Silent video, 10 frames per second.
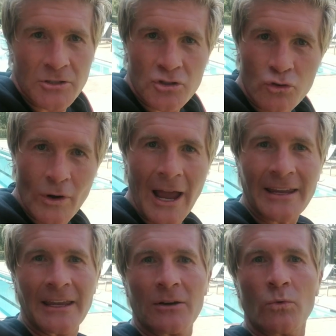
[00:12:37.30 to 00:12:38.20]

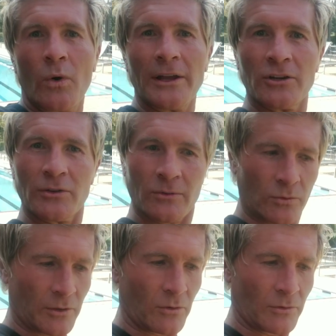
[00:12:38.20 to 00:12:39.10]
tracking what you're,
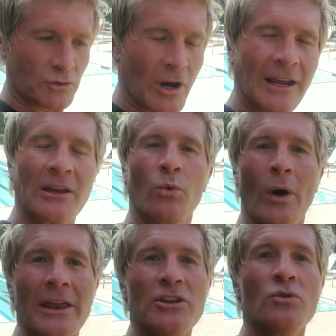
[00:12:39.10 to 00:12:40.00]
you know, tracking
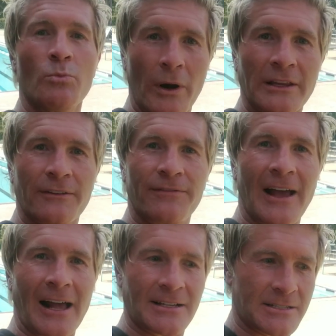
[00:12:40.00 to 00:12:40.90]
when you break the
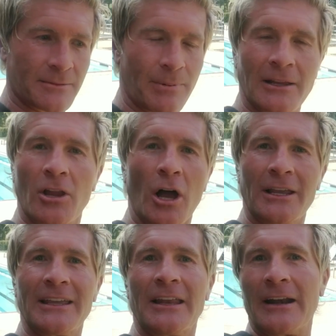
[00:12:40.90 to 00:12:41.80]
fast by
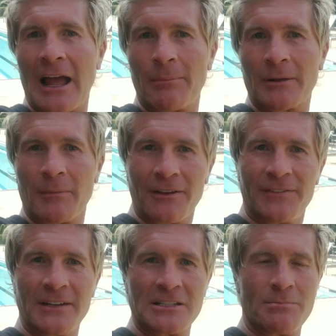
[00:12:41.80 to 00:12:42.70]
logging in an app like
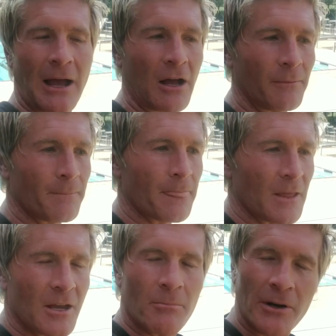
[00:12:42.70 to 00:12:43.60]
MyFitnessPal,
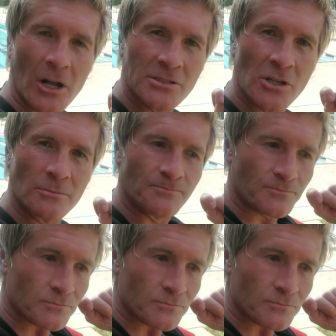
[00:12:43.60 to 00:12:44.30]
but also